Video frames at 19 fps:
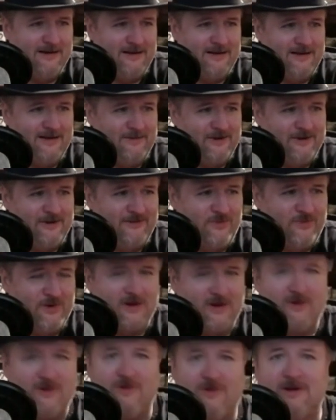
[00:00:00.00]
there's
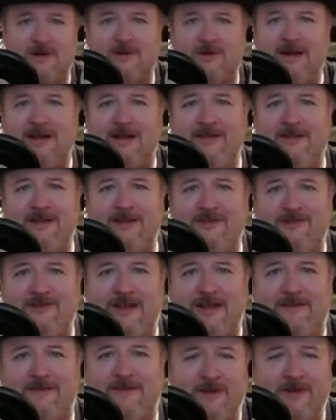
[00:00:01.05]
word going around
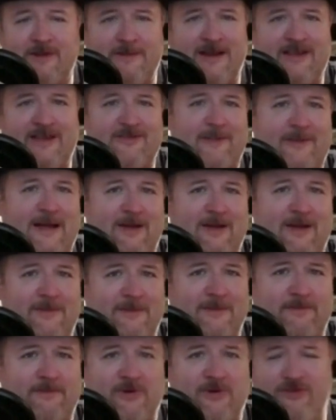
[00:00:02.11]
that filming has now
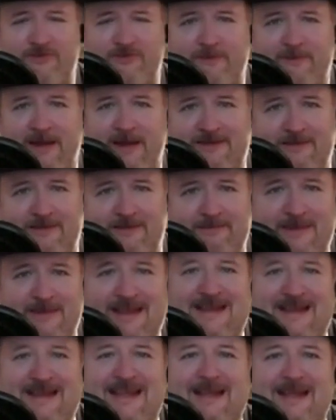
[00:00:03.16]
been pushed back to
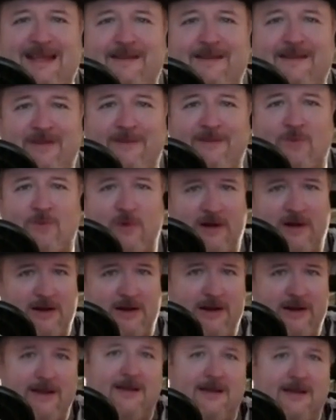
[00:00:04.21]
mid-February.